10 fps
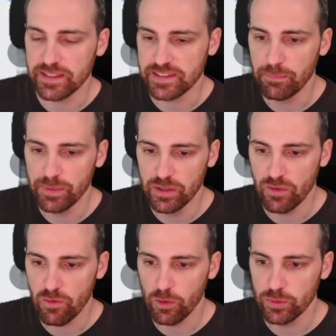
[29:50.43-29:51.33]
example
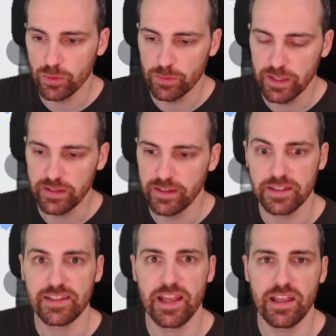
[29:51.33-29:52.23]
of how to build
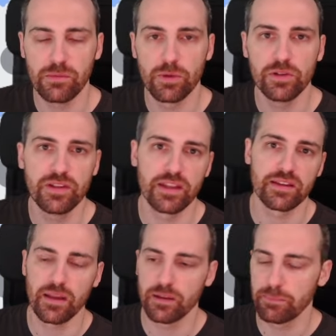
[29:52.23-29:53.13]
this AI bot that
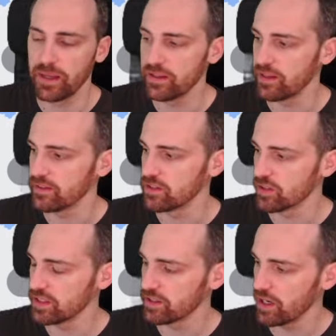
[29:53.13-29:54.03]
can play the
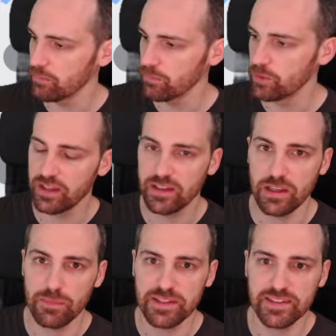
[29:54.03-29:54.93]
GeoGuessr game, taking
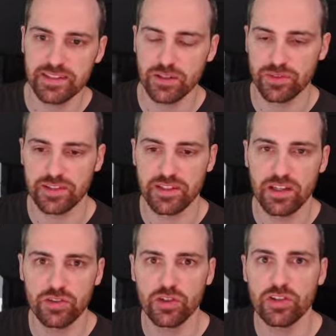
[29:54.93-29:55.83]
the images of the
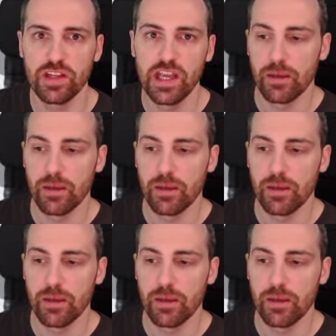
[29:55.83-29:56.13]
screenshots.